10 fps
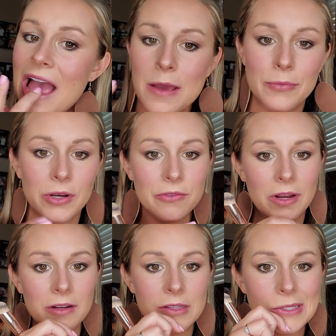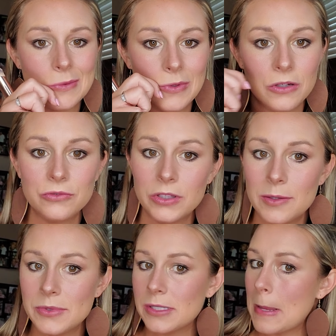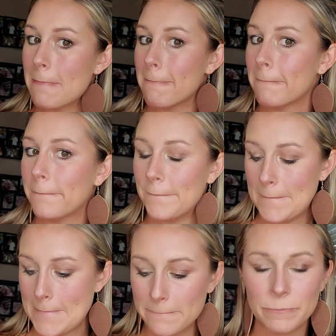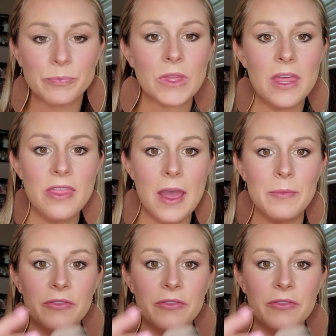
And put it right on those beautiful lips. And that, my